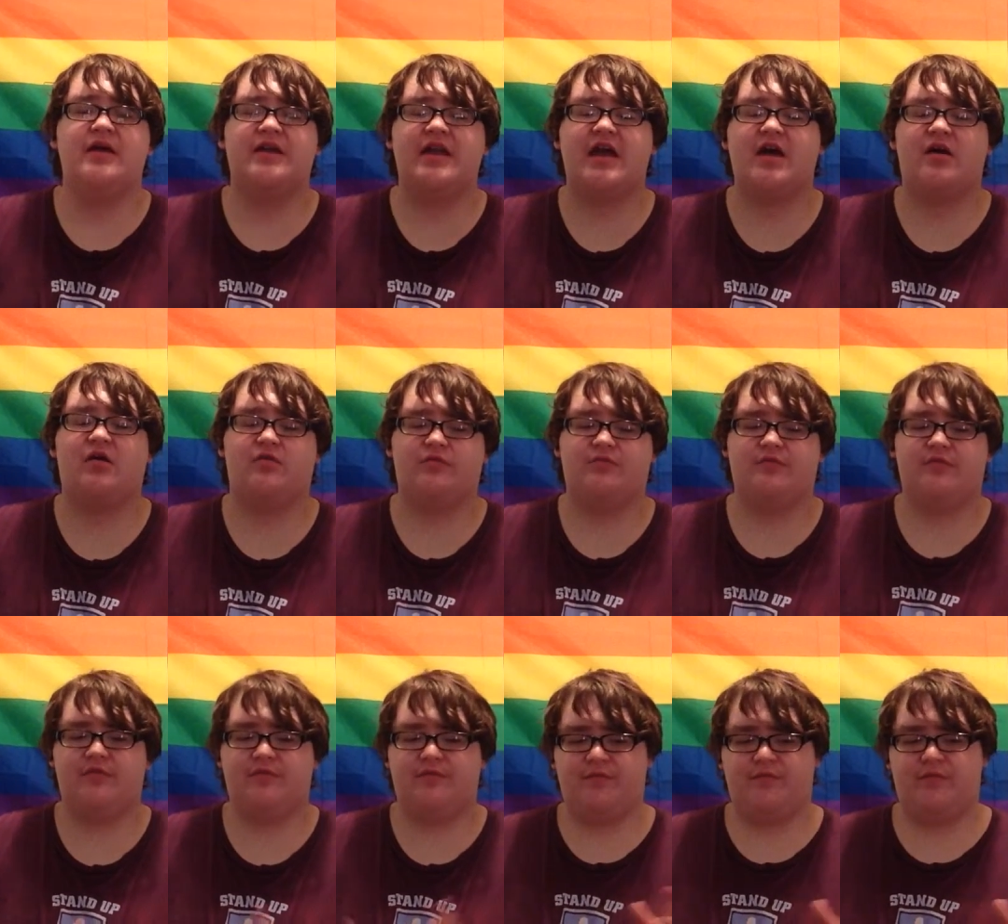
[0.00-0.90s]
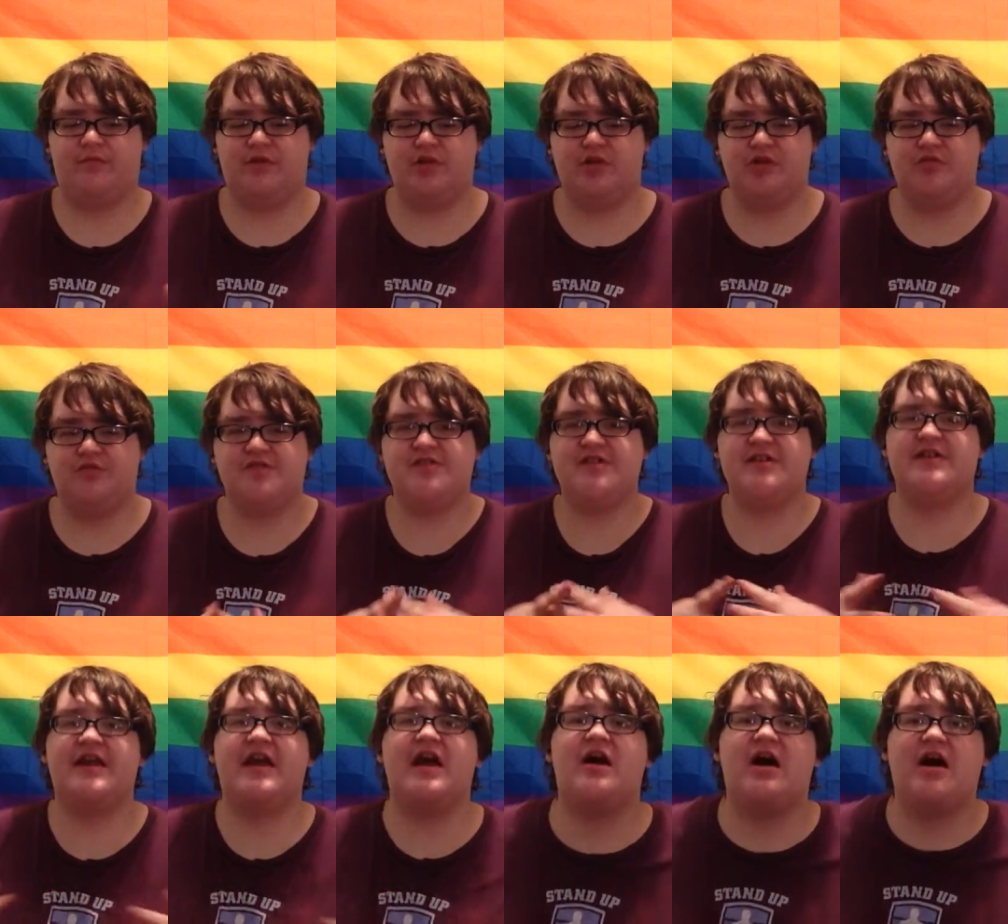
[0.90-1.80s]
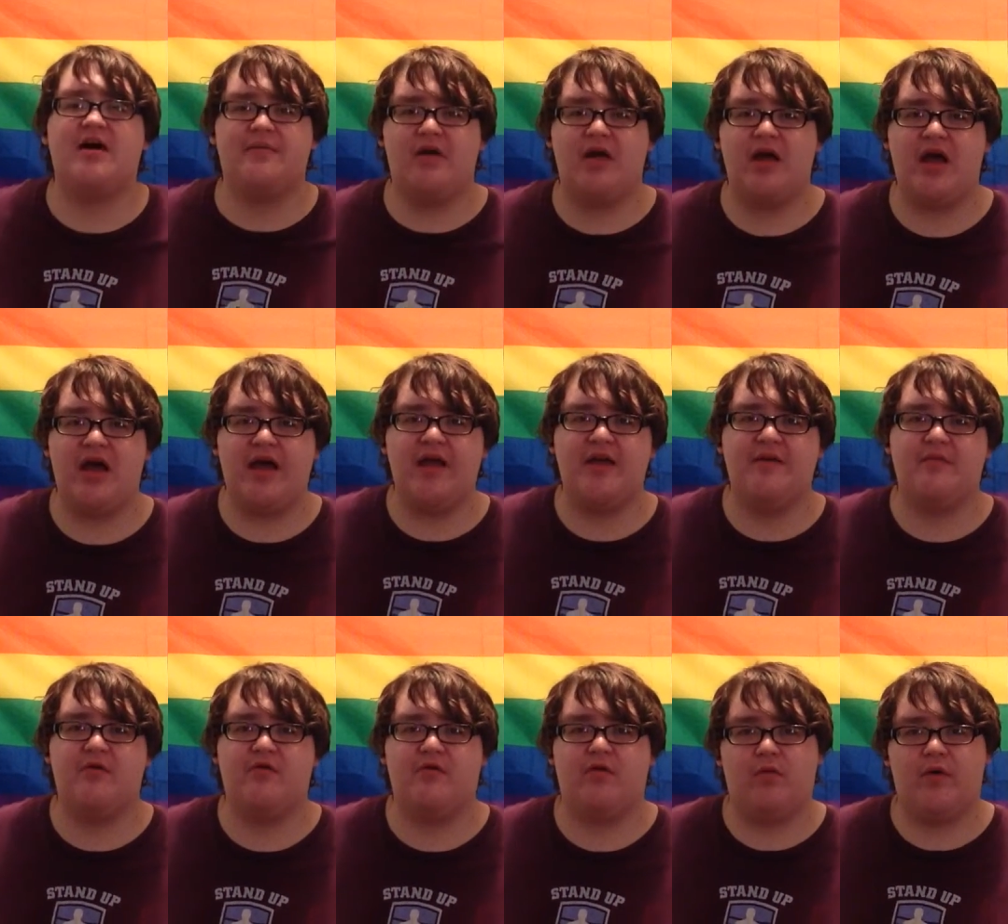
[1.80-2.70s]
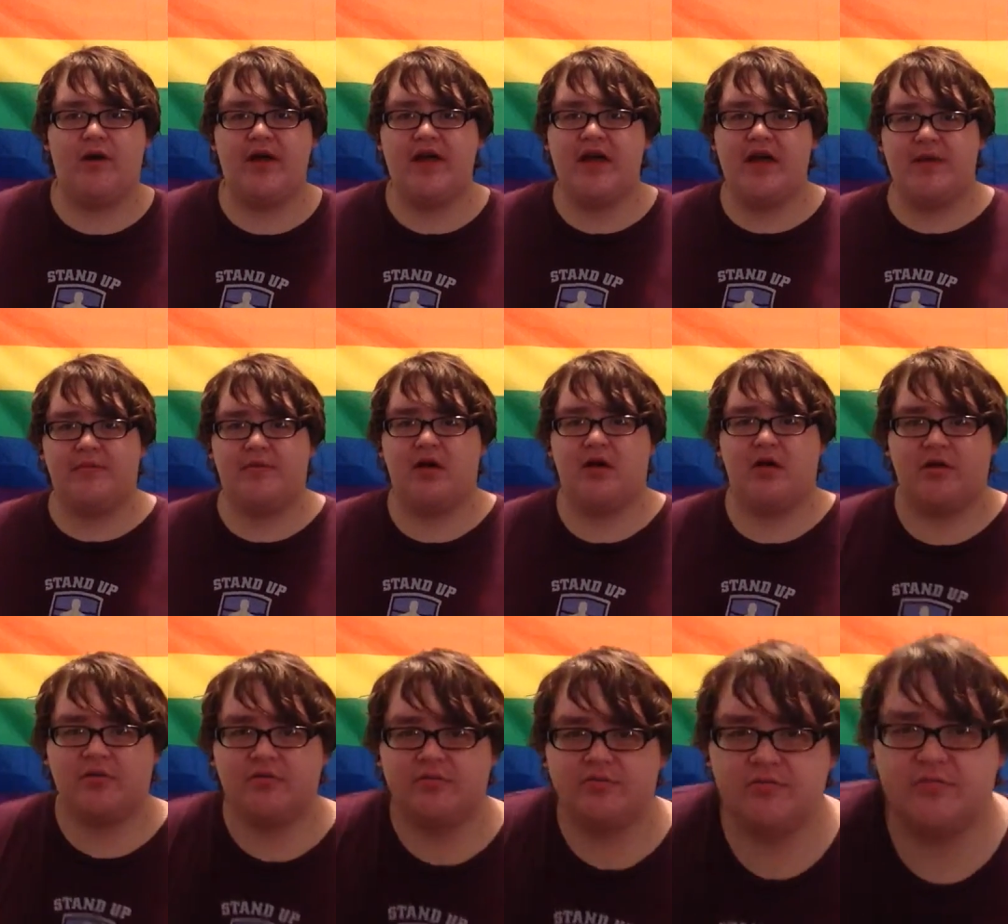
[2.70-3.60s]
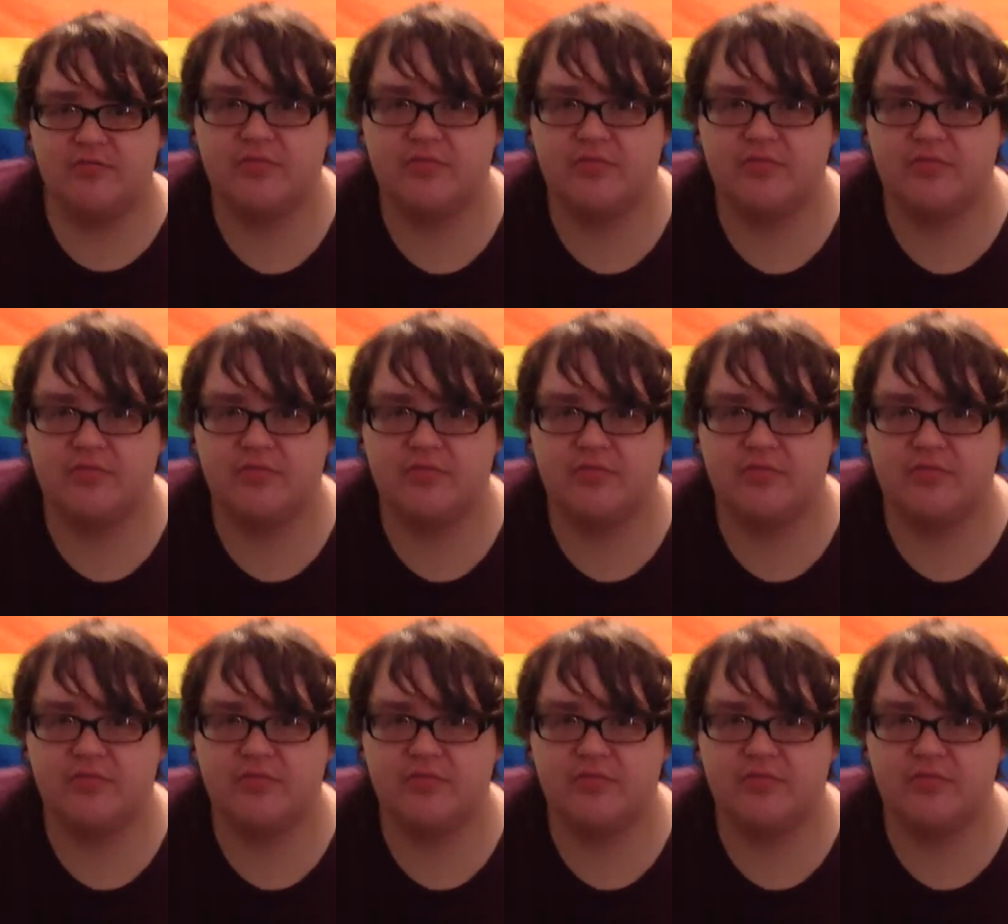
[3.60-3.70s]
Now, you'll see now I'm, I am overweight. I'm not,